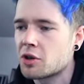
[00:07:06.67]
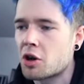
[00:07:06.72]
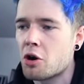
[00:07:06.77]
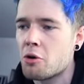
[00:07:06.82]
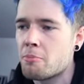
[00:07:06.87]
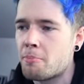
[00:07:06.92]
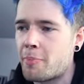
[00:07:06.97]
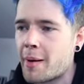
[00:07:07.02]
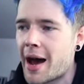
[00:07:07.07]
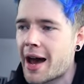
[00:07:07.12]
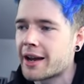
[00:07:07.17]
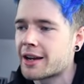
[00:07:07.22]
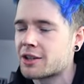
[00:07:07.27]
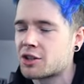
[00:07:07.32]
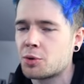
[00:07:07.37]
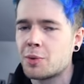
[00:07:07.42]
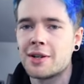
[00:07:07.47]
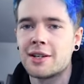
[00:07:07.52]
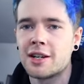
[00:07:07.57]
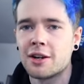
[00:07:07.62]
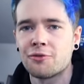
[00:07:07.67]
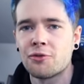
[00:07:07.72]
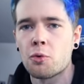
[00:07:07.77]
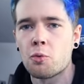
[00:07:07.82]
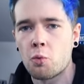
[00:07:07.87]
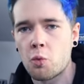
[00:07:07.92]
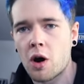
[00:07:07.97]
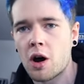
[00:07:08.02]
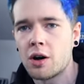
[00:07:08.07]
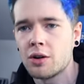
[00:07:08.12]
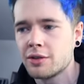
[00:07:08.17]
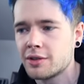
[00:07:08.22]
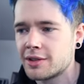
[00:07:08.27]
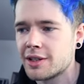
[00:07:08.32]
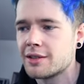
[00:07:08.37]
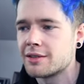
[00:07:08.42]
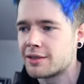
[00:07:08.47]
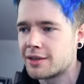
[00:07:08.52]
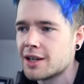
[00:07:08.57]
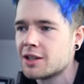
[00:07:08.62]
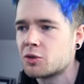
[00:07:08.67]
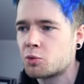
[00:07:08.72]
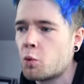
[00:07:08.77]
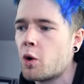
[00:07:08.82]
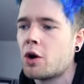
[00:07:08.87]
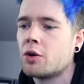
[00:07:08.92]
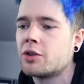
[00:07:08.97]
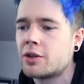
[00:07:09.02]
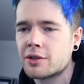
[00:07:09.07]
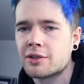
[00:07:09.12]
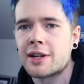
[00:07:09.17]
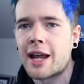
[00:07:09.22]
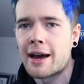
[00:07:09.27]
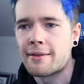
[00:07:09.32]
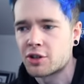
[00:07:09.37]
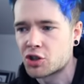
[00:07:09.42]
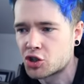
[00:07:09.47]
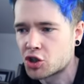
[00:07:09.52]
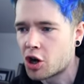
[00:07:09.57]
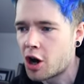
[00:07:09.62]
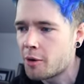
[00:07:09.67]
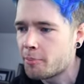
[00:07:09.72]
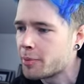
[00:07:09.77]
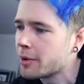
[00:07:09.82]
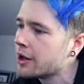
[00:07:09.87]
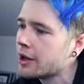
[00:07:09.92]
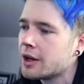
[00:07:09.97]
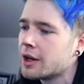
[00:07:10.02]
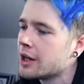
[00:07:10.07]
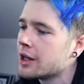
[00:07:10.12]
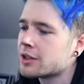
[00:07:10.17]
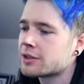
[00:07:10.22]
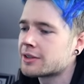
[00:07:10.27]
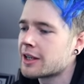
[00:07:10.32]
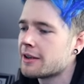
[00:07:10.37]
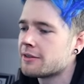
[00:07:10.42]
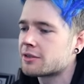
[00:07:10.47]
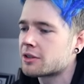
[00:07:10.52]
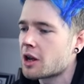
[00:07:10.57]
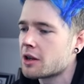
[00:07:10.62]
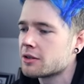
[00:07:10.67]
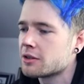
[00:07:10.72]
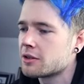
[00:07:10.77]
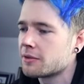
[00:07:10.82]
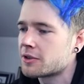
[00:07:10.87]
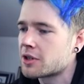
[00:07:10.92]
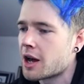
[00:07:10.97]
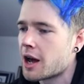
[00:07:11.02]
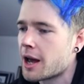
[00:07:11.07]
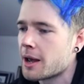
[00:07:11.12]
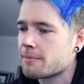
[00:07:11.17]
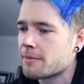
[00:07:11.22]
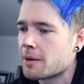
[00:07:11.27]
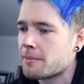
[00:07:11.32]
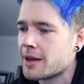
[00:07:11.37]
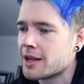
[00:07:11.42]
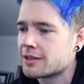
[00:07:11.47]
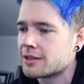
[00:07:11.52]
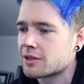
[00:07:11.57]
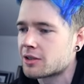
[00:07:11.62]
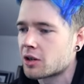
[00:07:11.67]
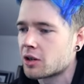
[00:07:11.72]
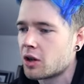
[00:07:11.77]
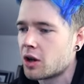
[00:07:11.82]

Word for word: to go back to a different world since this world doesn't have a shop. Saves tons of time and makes this a